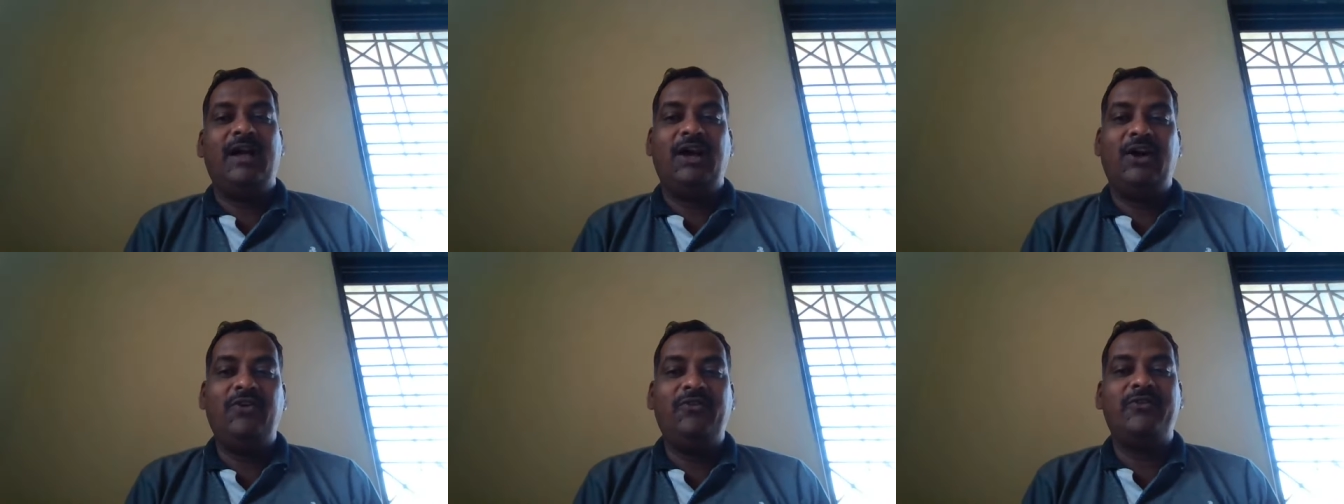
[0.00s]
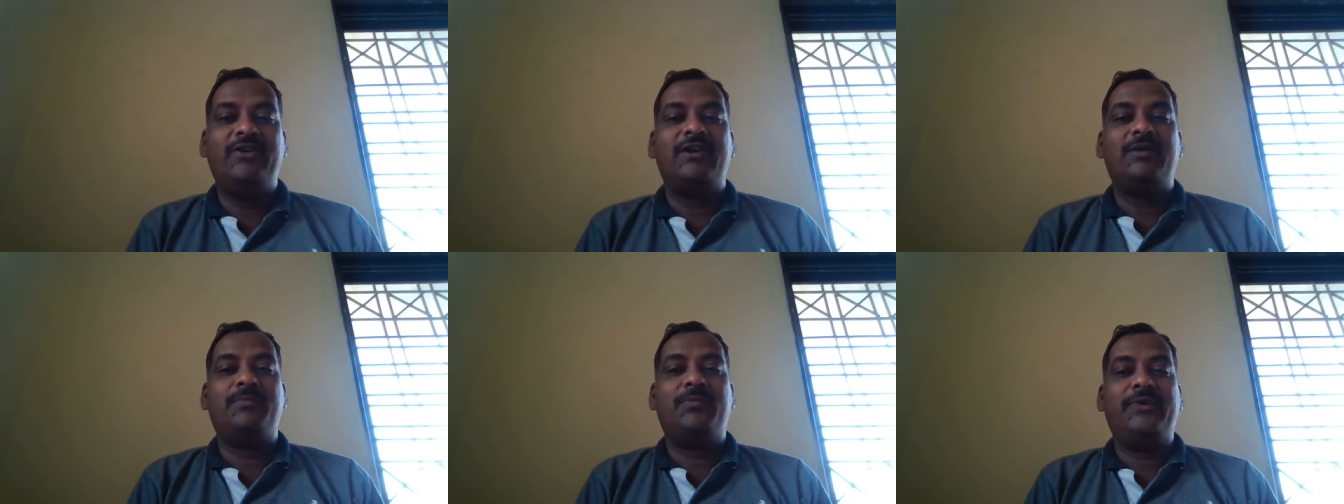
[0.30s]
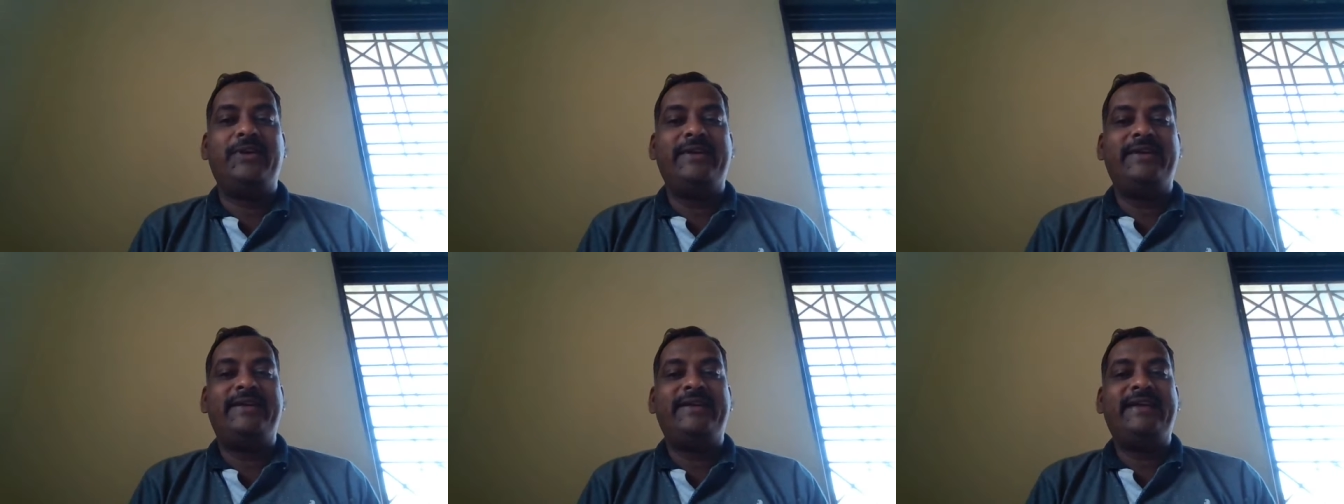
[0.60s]
However,
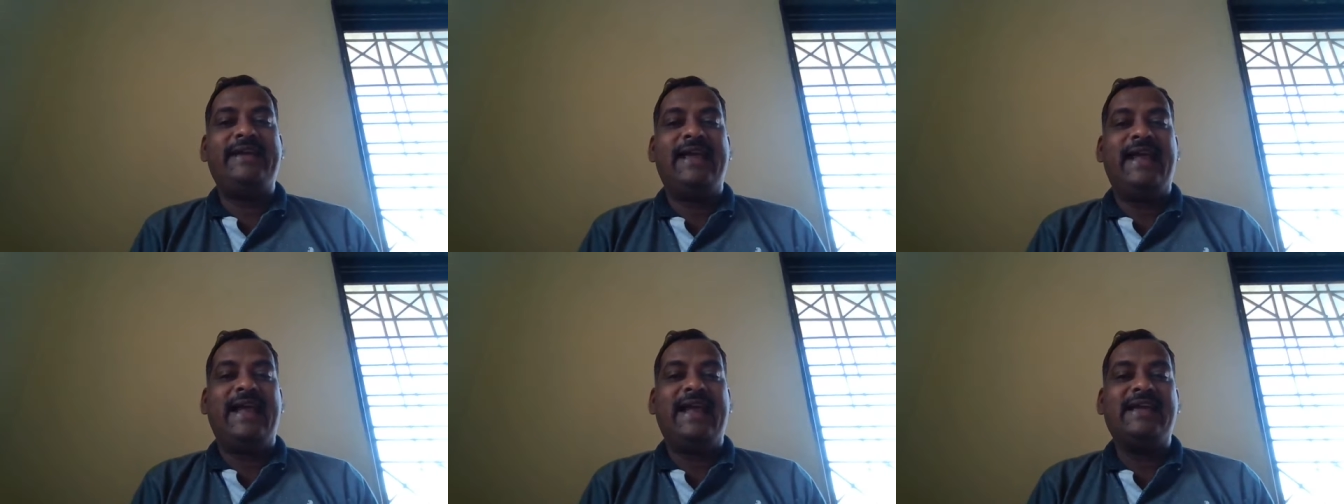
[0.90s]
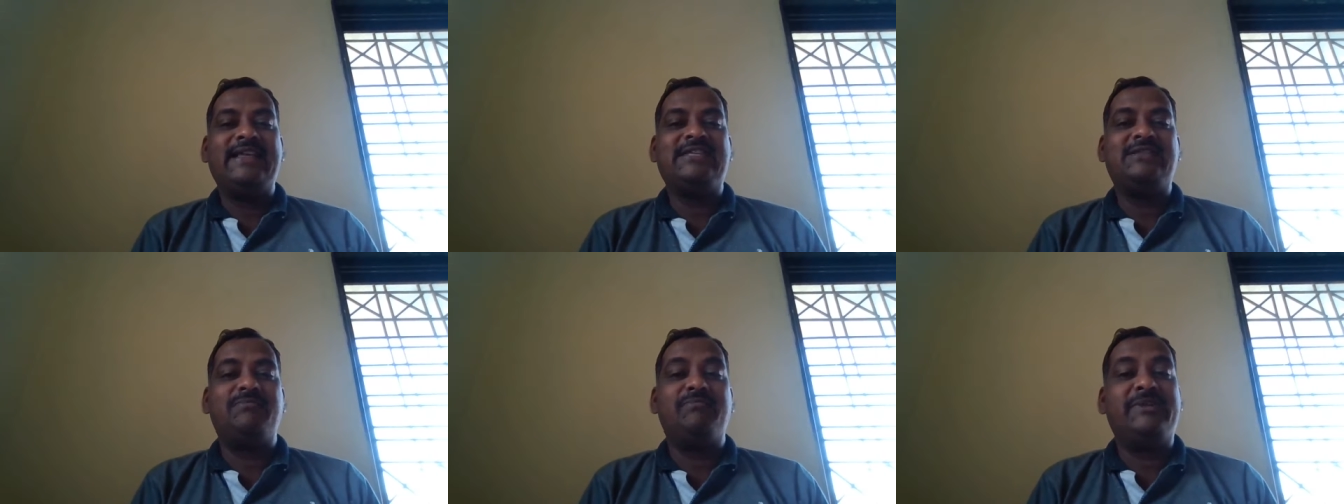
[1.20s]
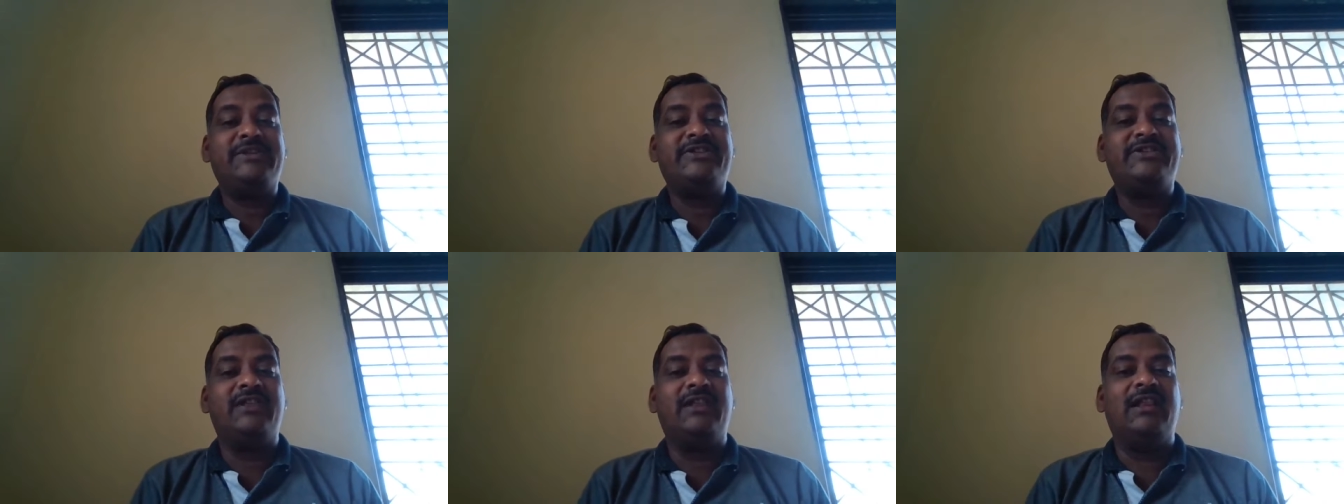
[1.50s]
poetry has
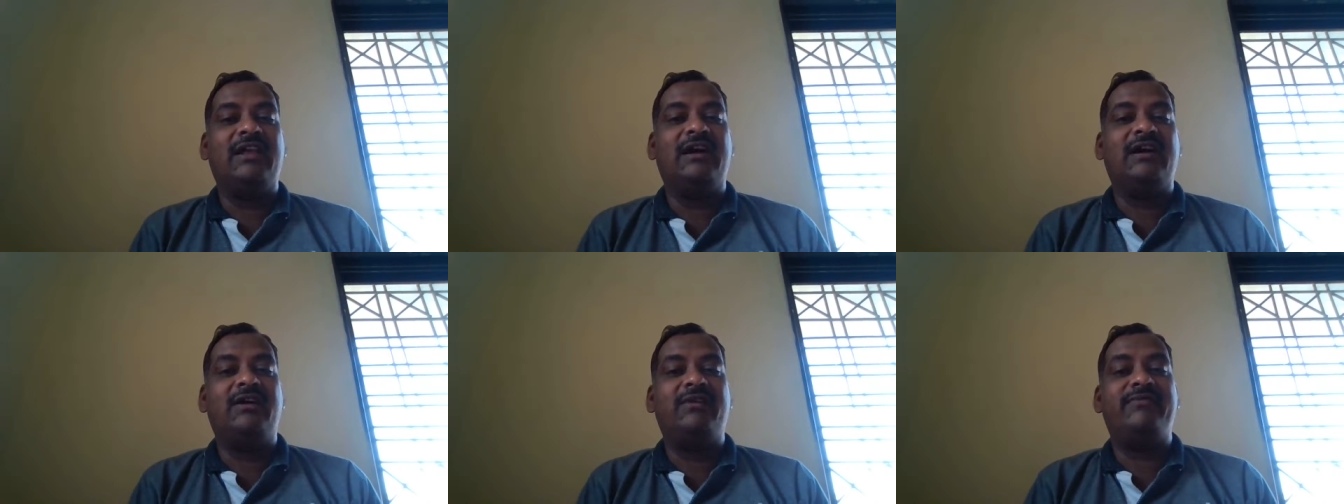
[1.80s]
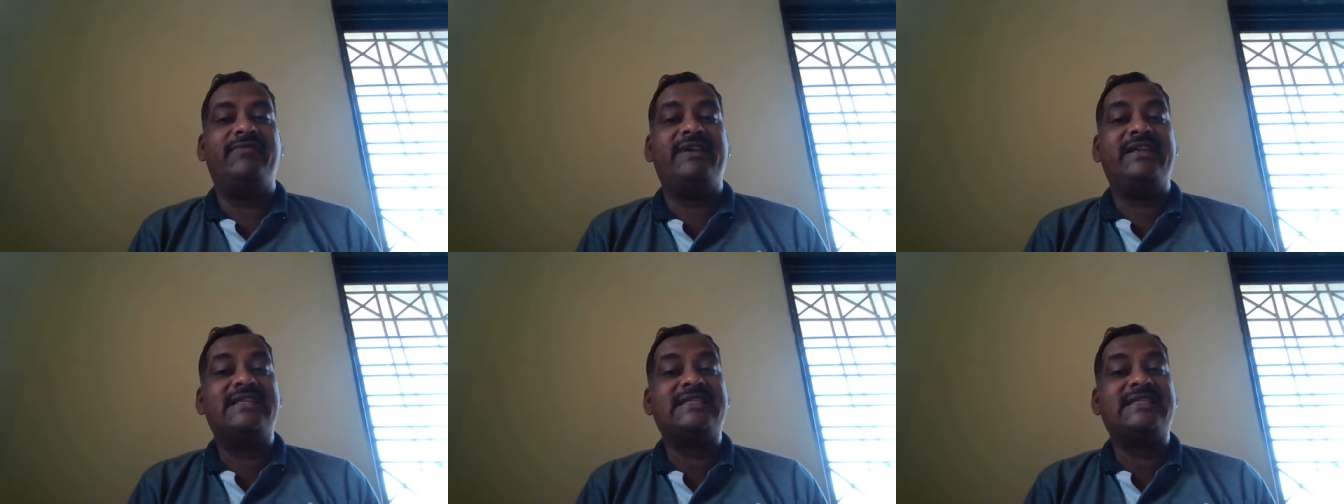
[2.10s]
much loved,